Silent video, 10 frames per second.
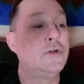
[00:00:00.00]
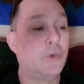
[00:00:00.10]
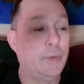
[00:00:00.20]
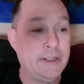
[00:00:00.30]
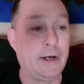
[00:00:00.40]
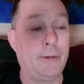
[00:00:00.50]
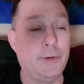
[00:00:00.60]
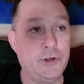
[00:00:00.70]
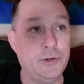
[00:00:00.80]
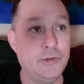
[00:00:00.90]
So we did a
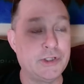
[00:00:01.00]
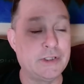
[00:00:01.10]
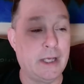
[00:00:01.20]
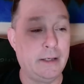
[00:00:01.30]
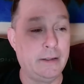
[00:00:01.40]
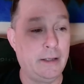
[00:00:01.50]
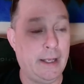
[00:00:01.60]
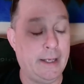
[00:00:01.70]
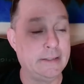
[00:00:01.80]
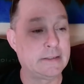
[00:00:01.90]
reduced set.
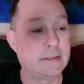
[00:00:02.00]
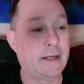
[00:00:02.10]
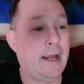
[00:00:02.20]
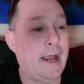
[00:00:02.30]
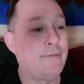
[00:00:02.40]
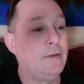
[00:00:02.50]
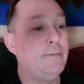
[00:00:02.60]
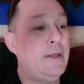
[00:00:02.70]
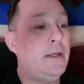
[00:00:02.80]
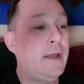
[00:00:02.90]
And instead of
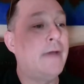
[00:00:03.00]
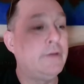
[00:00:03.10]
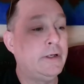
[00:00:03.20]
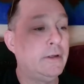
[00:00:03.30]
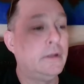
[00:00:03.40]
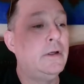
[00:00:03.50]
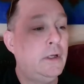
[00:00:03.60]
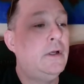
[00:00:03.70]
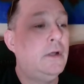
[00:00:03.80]
having me having to